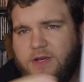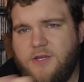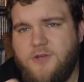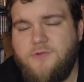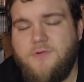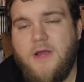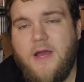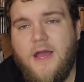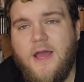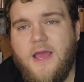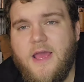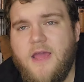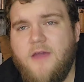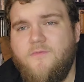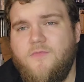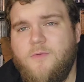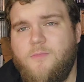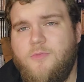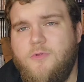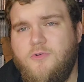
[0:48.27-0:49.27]
We do not
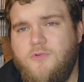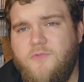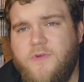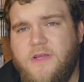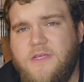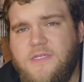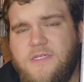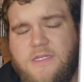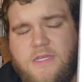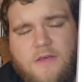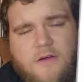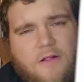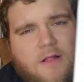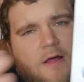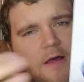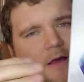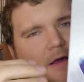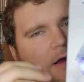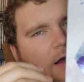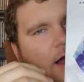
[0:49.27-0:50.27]
have the Blu-ray
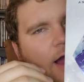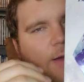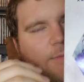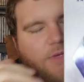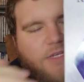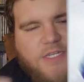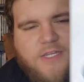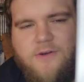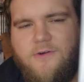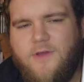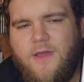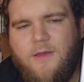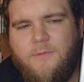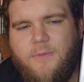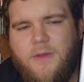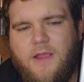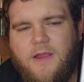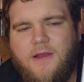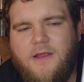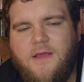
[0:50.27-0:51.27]
still. I'm still
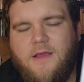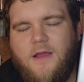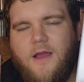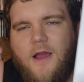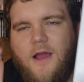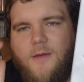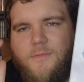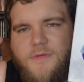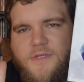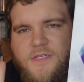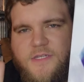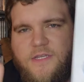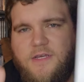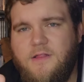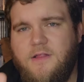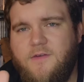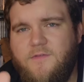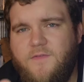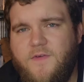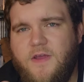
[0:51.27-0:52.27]
campaigning. I'm
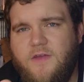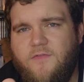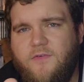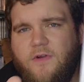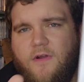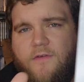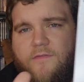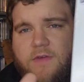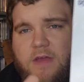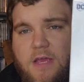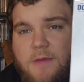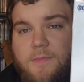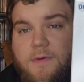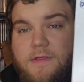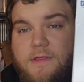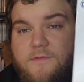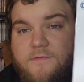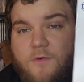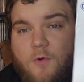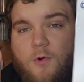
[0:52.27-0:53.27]
still in favor of
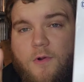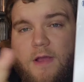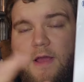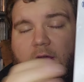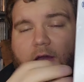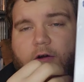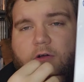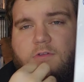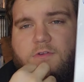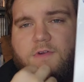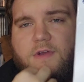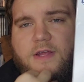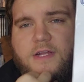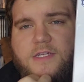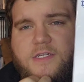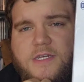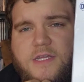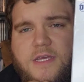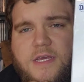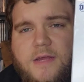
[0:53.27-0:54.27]
keeping the four K Ultra
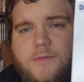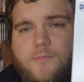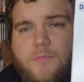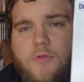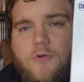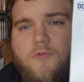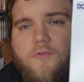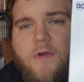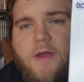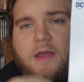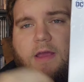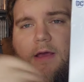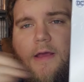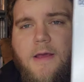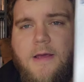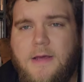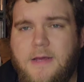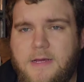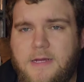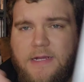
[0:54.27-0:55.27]
H D and Blu-ray
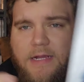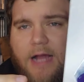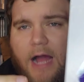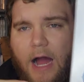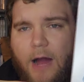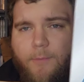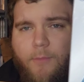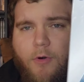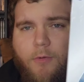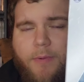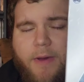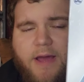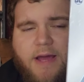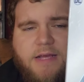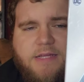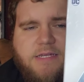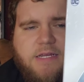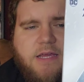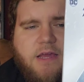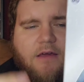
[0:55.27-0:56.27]
combo
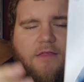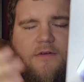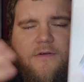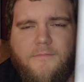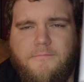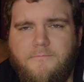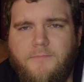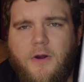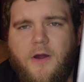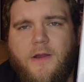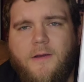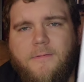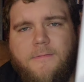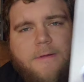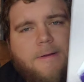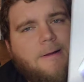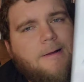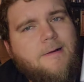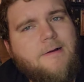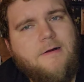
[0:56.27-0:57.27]
packs together, but
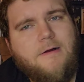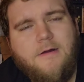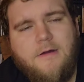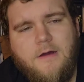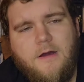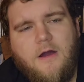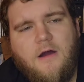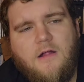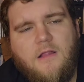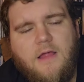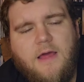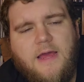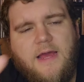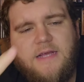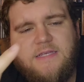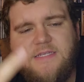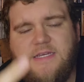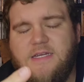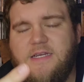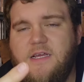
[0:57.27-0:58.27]

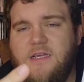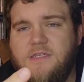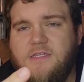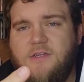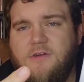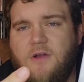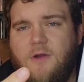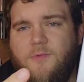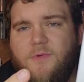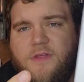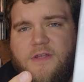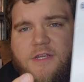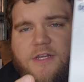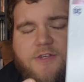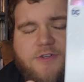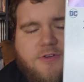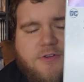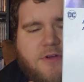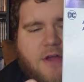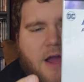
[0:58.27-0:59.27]
alas, it does still come with a
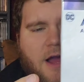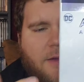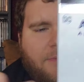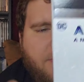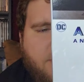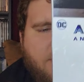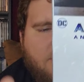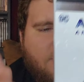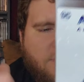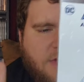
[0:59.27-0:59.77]
digital copy.